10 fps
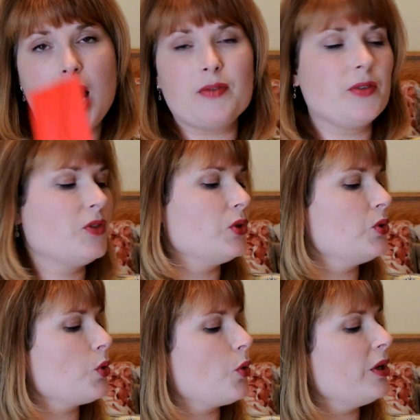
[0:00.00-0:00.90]
off of the
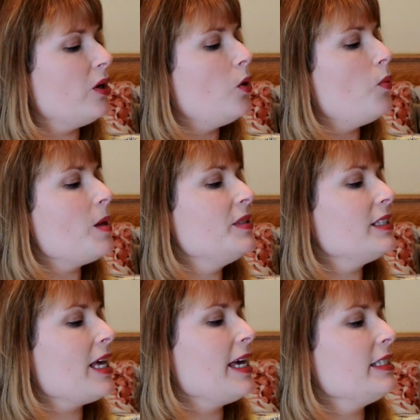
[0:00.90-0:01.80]
Sorial
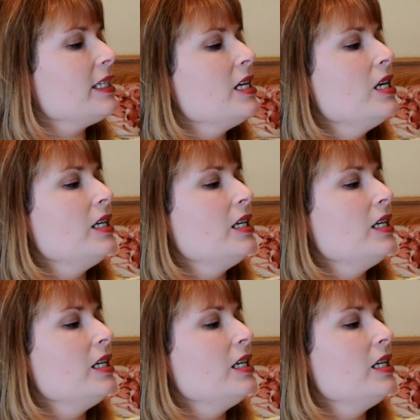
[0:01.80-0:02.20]
website.